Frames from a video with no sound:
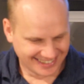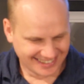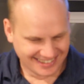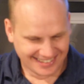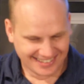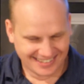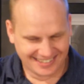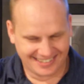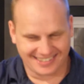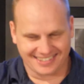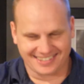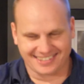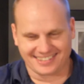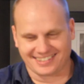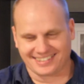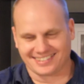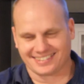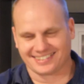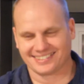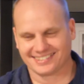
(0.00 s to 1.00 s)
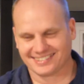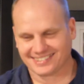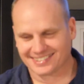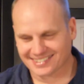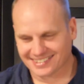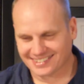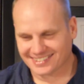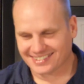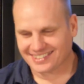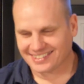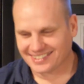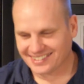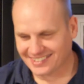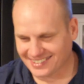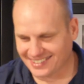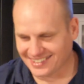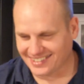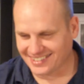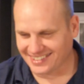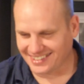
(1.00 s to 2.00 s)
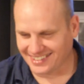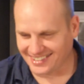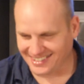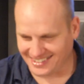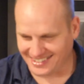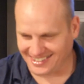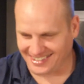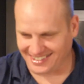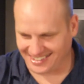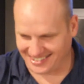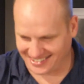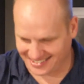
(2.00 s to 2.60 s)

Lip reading: This person isn't speaking.